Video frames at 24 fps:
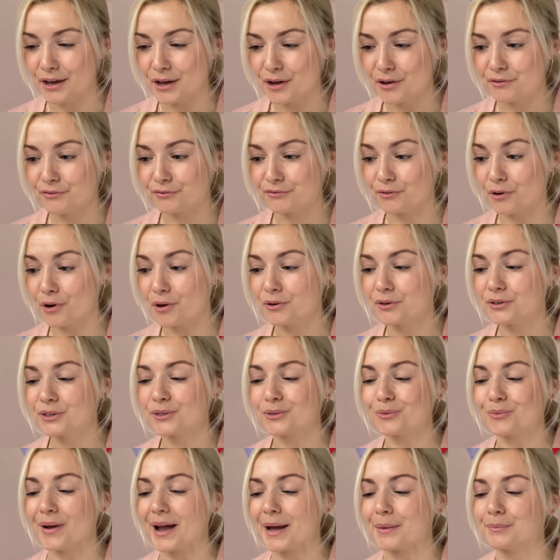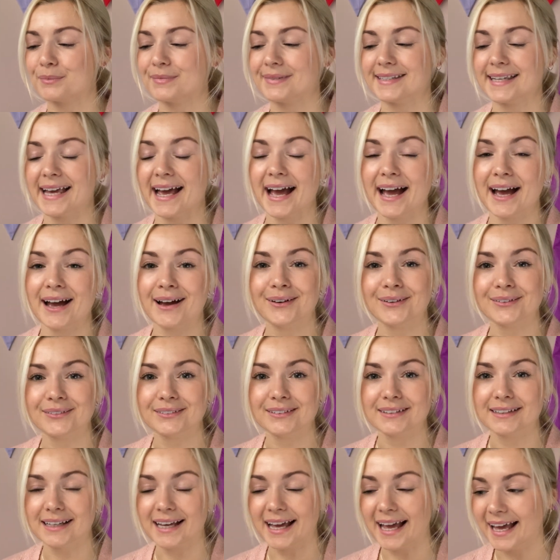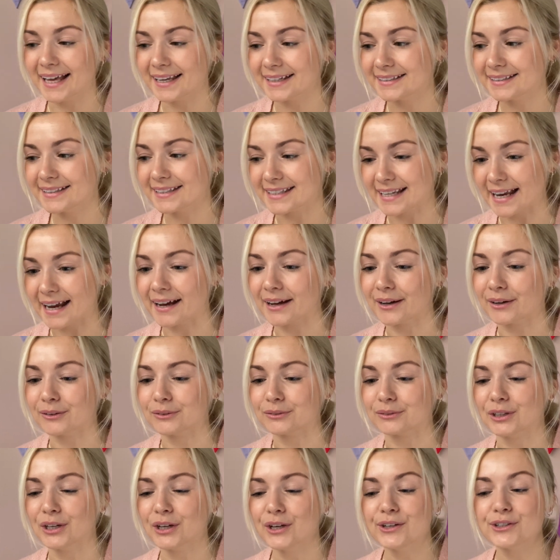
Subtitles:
Frog swam down and down